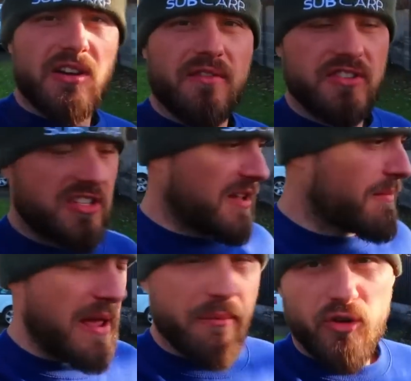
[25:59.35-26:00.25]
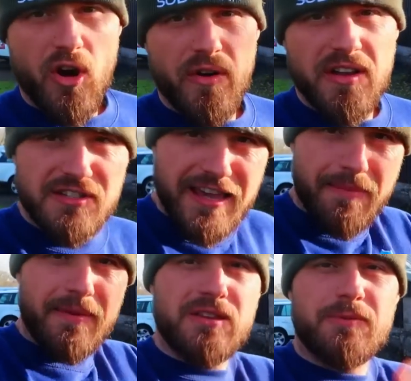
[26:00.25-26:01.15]
And obviously main priority is
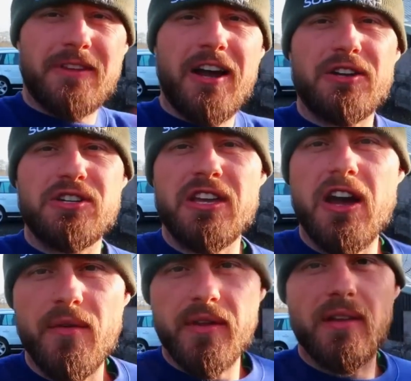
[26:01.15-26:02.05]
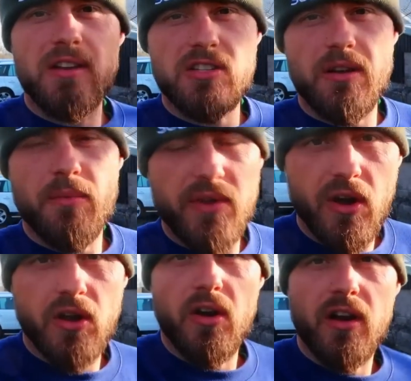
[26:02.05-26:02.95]
keeping this production going, because we've
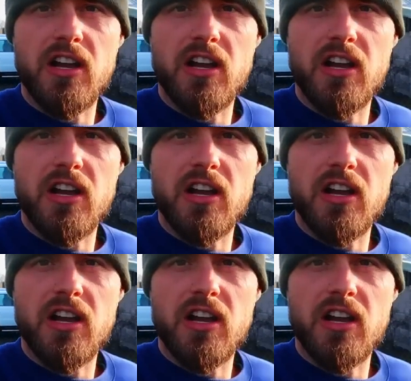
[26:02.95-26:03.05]
got a lot of